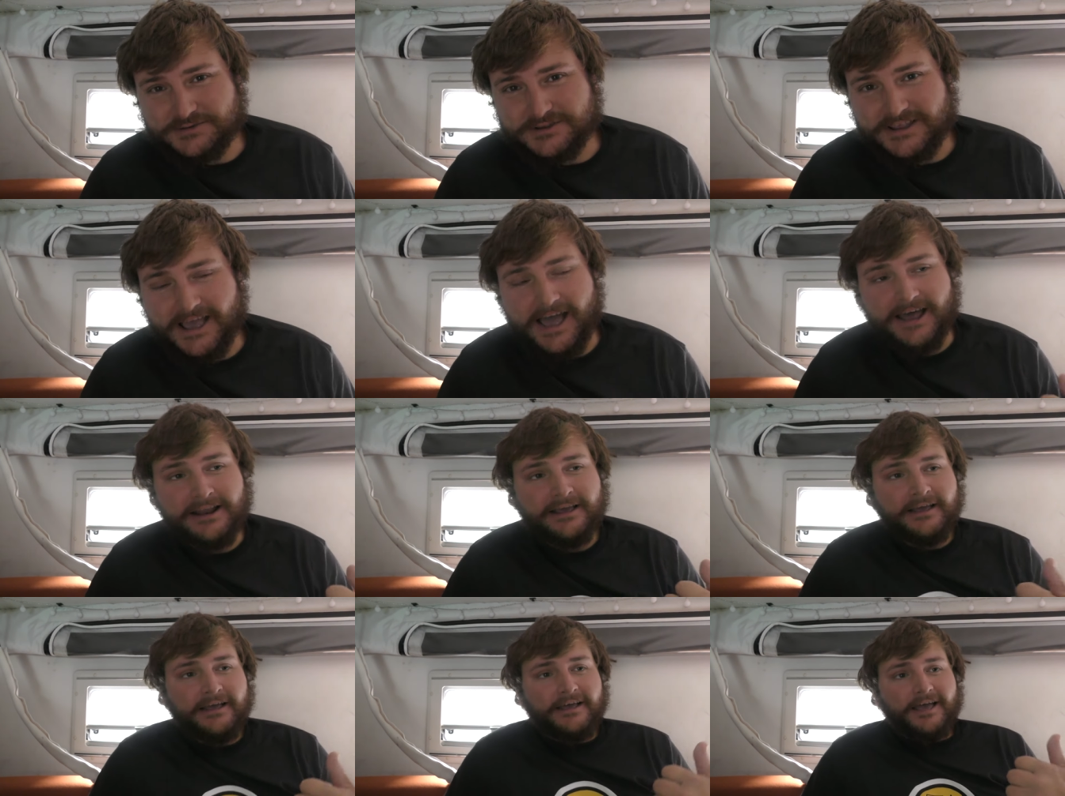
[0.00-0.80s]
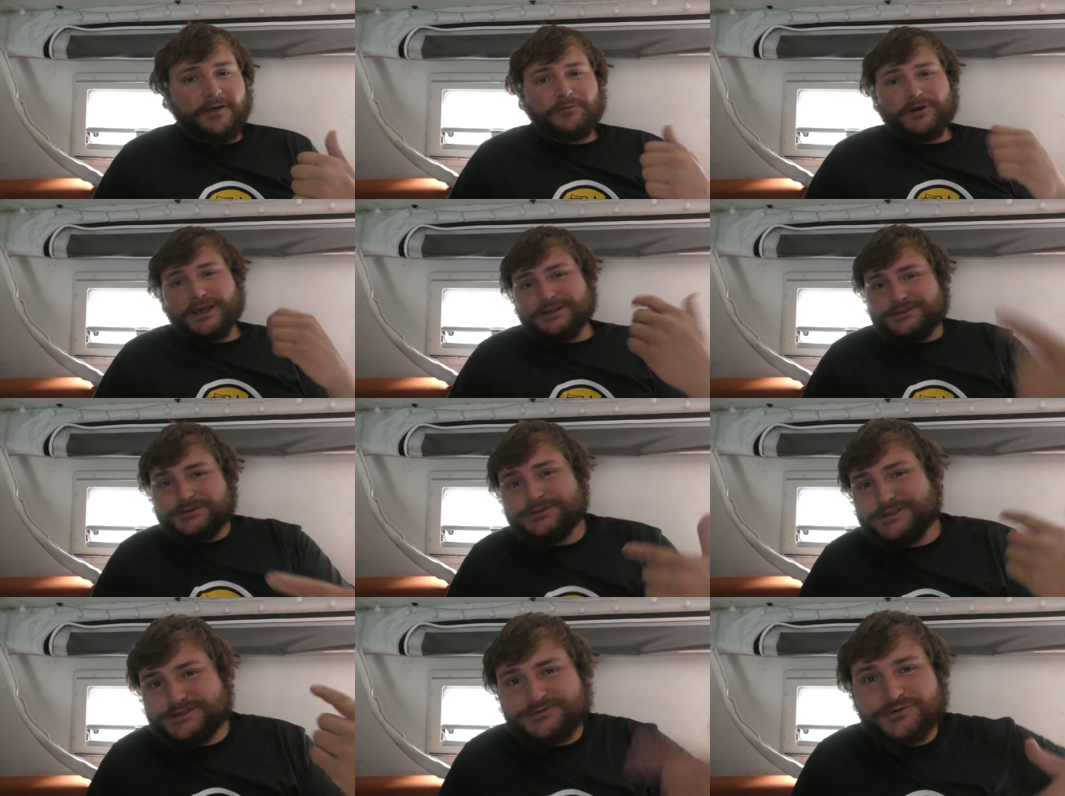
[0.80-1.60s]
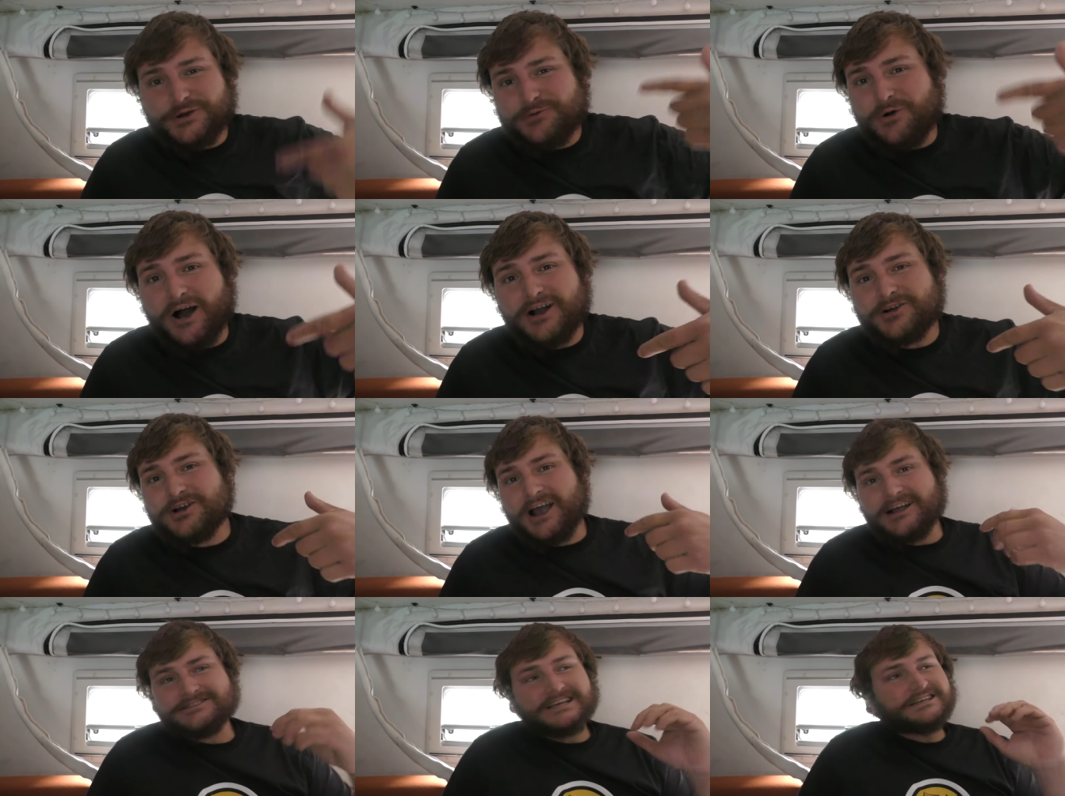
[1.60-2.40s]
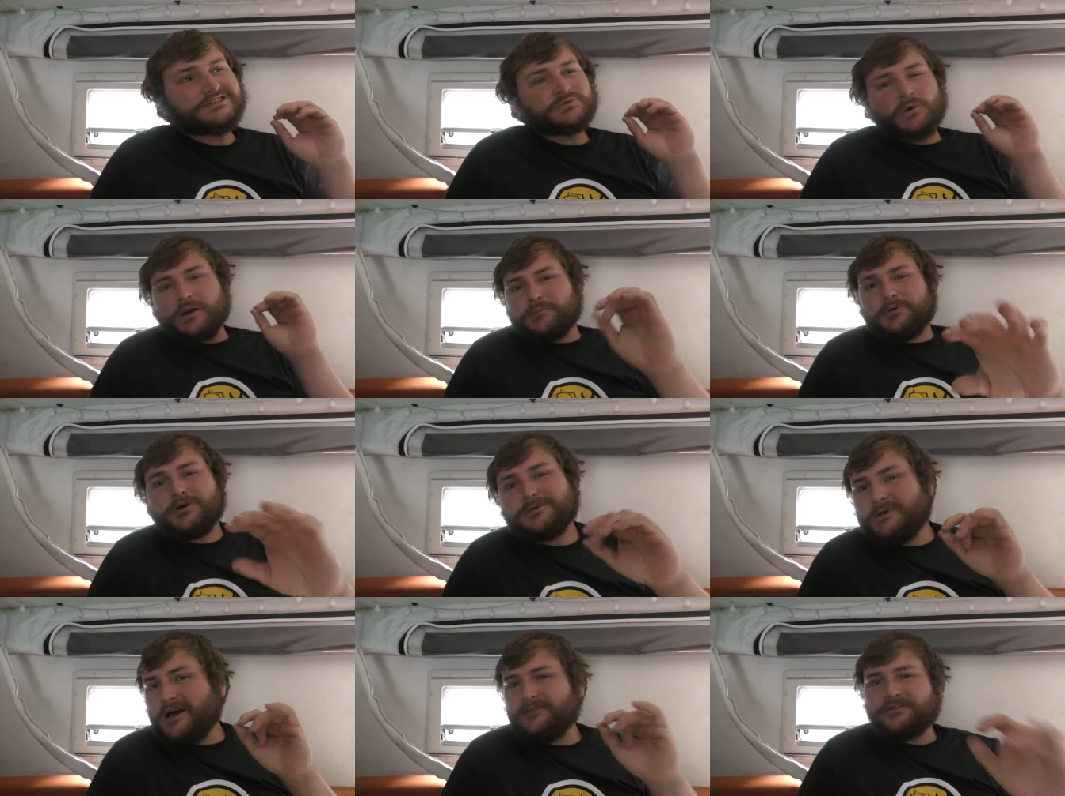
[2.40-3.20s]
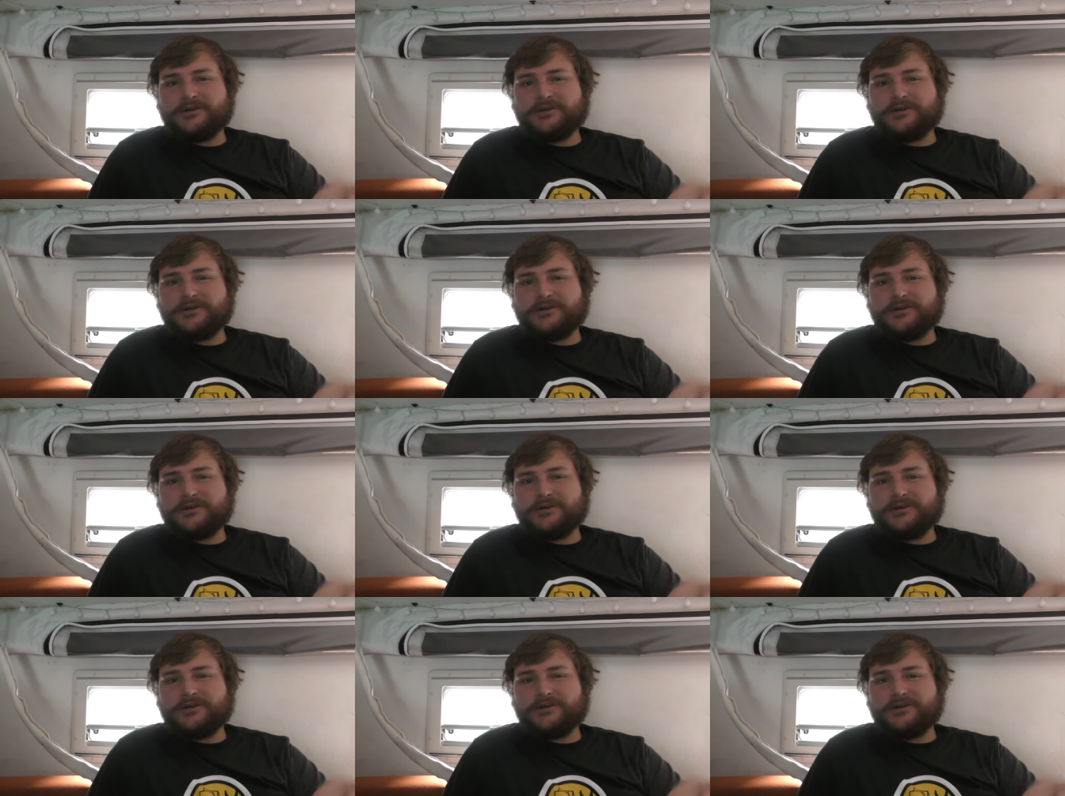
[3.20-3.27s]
with that. And when I do these rig walkarounds, I just want to put them out